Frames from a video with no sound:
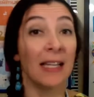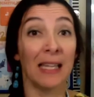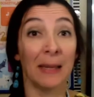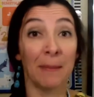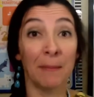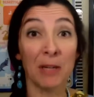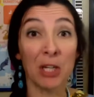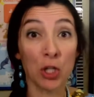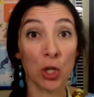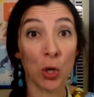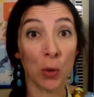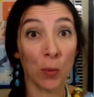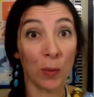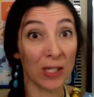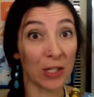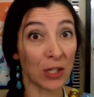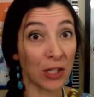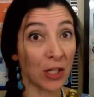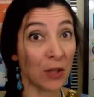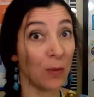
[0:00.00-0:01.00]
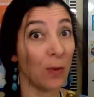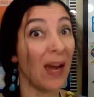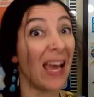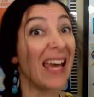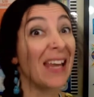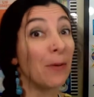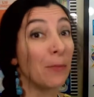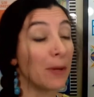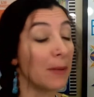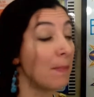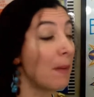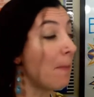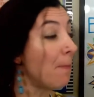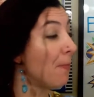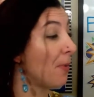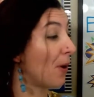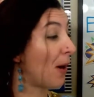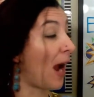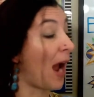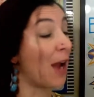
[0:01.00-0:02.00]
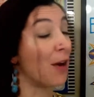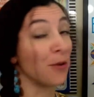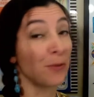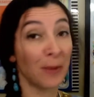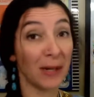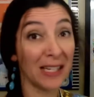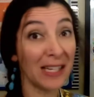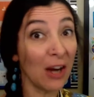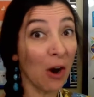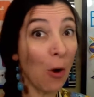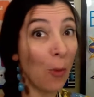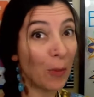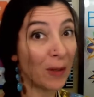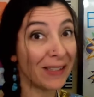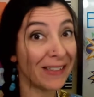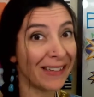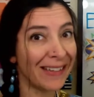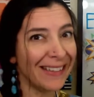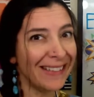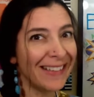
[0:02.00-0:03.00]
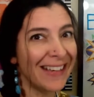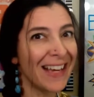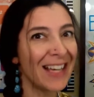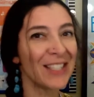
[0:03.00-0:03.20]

Let me show it to you. And remember, I already opened it,